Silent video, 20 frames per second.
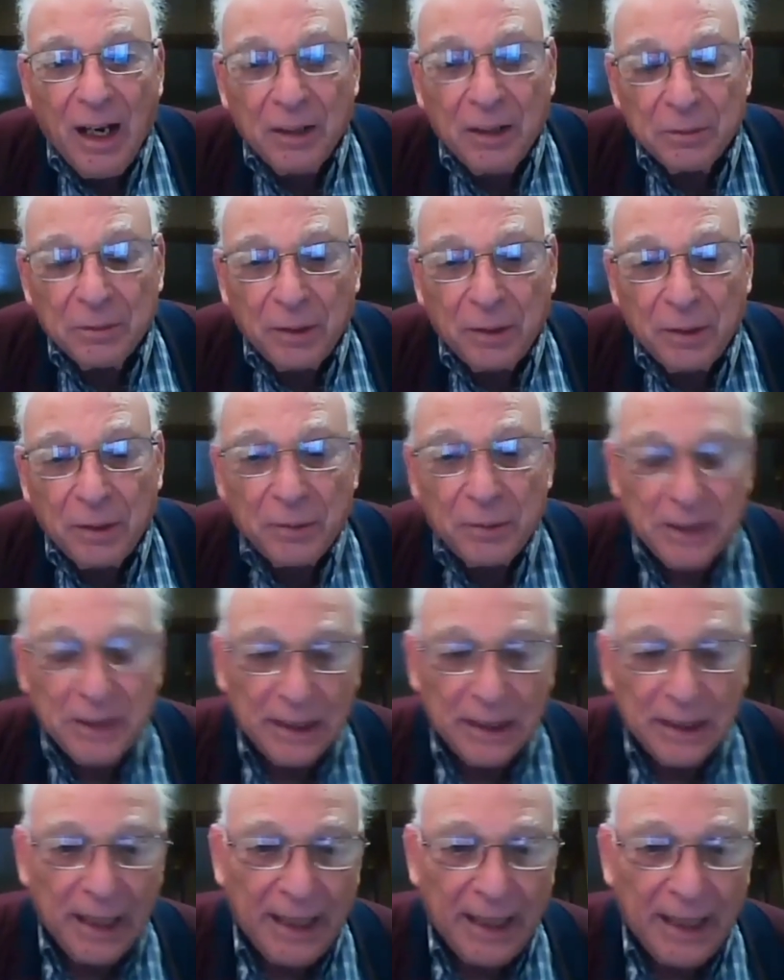What was it
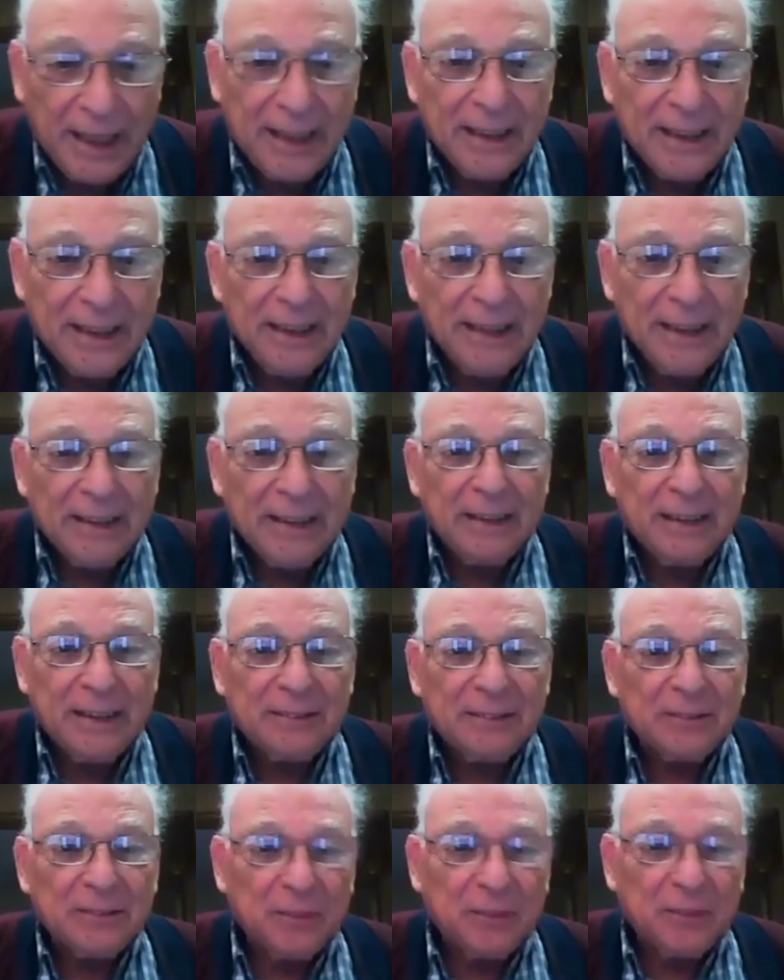like?
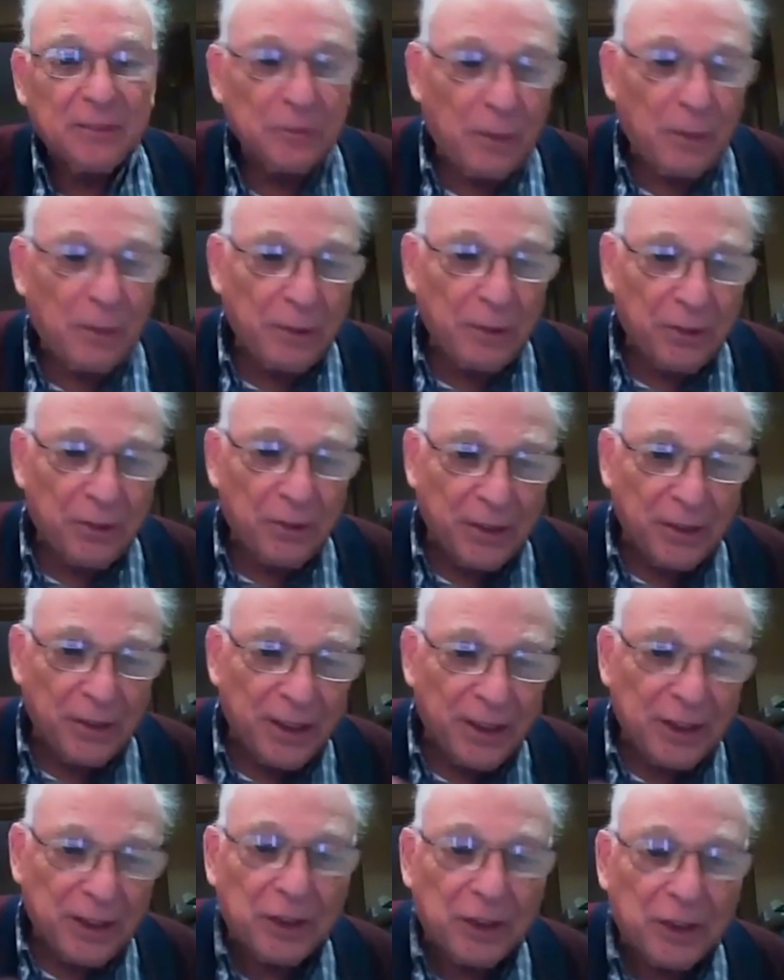What were your
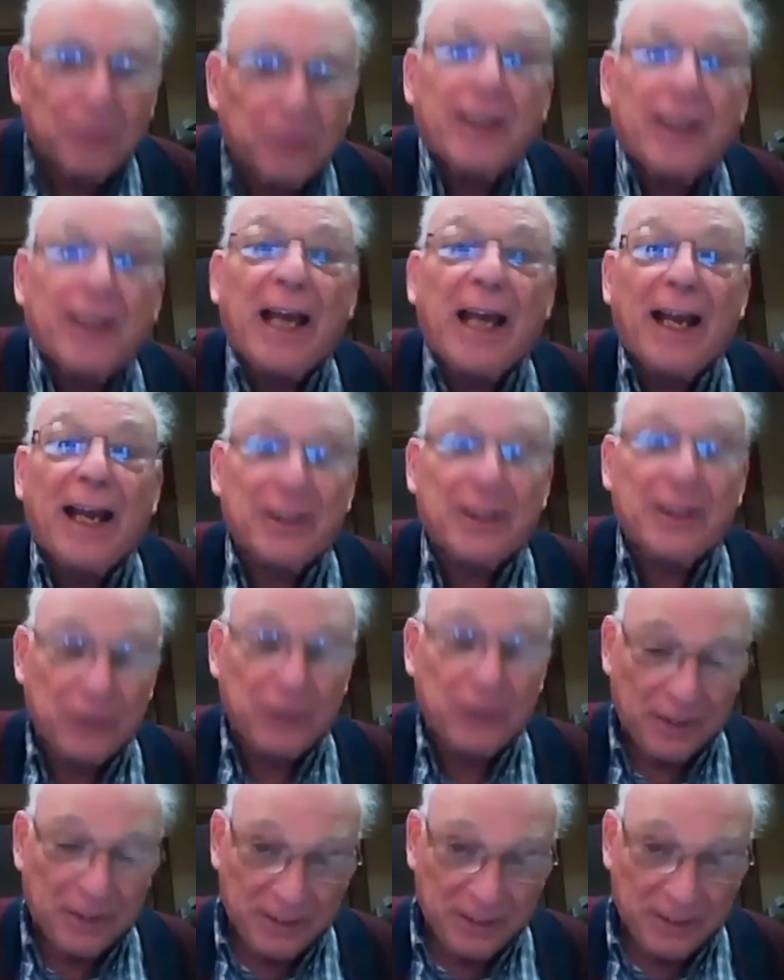initial reactions?